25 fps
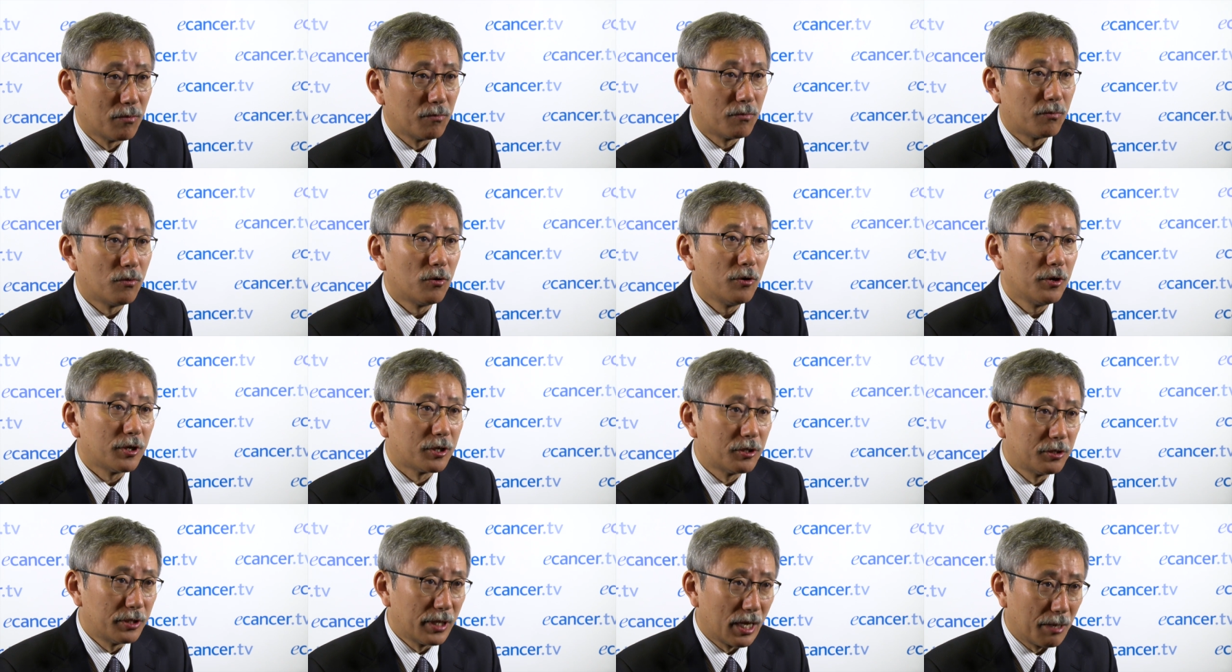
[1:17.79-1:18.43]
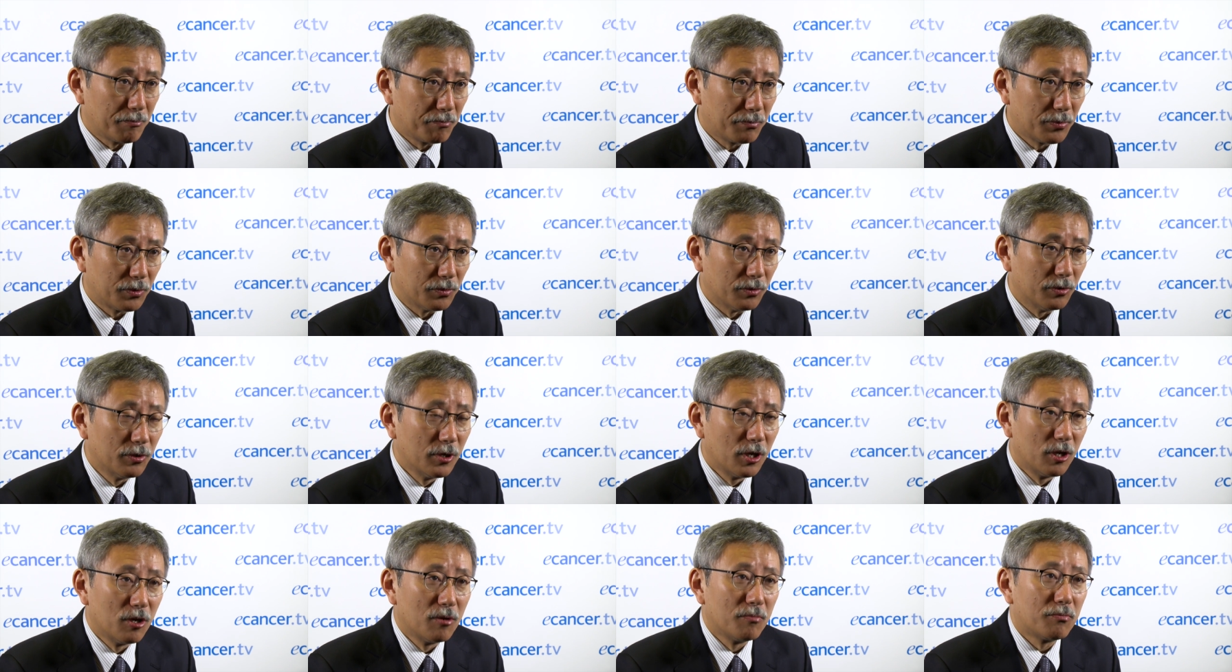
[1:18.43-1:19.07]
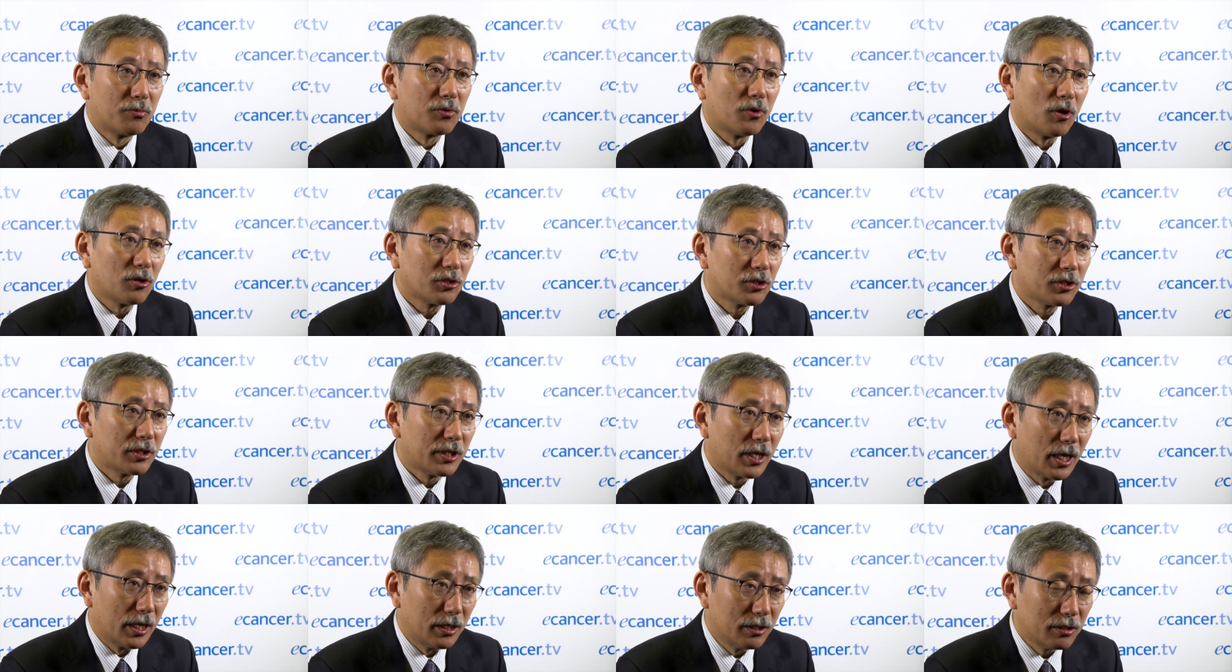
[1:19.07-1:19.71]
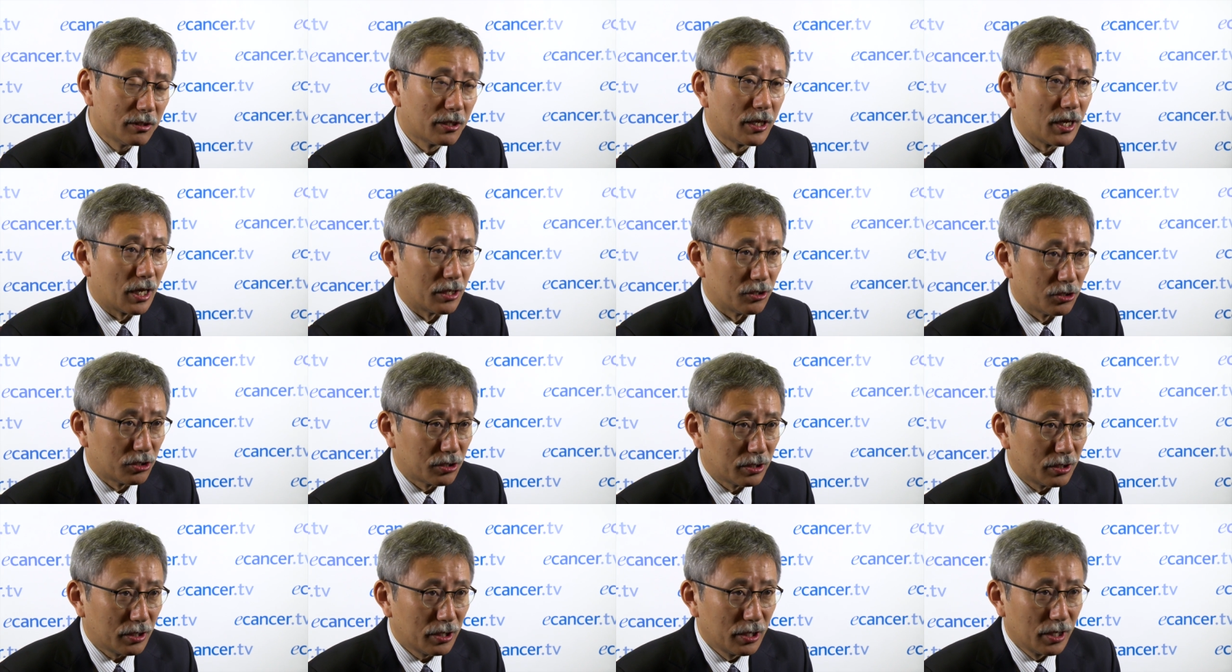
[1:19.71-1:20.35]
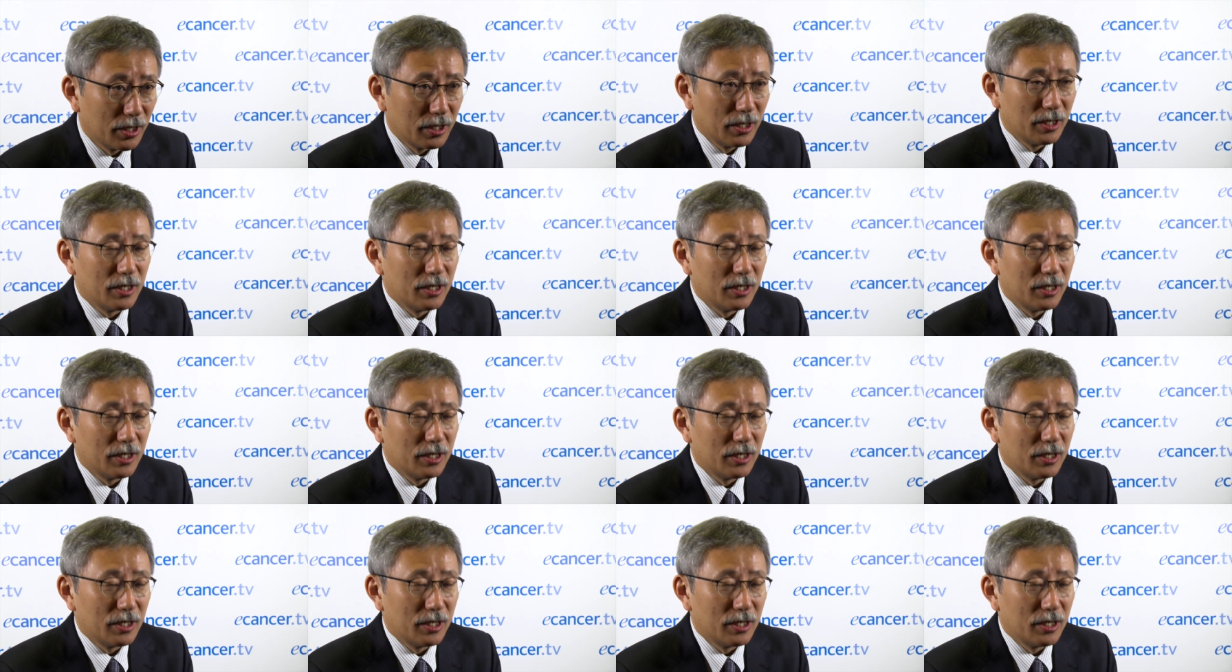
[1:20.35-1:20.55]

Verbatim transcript: For example, prostate cancer,